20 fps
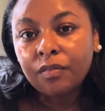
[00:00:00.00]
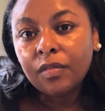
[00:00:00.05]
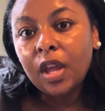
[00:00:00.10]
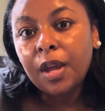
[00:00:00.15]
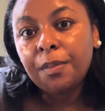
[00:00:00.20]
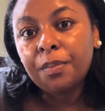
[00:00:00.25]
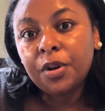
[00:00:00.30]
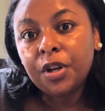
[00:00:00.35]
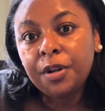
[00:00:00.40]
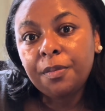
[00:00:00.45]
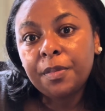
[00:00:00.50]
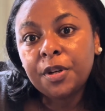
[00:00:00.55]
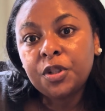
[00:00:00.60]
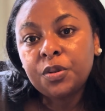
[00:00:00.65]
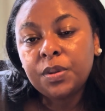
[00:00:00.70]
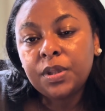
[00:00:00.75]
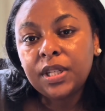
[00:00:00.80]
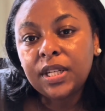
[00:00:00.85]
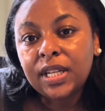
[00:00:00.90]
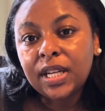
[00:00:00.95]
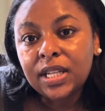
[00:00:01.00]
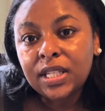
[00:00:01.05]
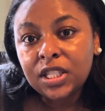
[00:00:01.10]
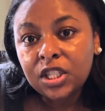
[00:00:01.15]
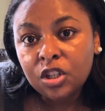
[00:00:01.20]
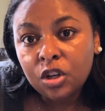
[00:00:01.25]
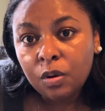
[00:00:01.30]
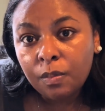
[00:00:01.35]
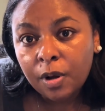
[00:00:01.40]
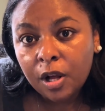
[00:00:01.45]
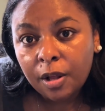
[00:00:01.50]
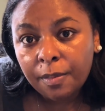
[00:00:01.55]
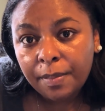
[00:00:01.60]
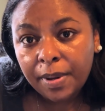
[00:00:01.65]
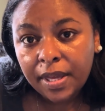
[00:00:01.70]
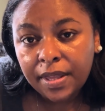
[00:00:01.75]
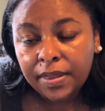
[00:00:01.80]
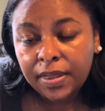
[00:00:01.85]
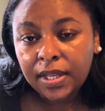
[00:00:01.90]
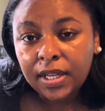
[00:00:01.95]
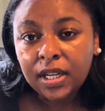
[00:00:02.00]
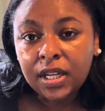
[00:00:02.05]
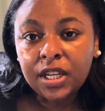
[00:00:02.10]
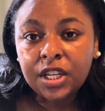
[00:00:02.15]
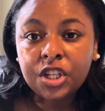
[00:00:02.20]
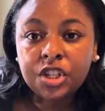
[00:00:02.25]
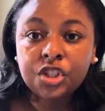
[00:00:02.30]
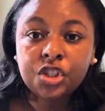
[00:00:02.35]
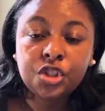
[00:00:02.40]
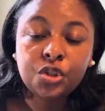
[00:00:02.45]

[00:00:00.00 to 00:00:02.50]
And pretty much what the debt snowball method is,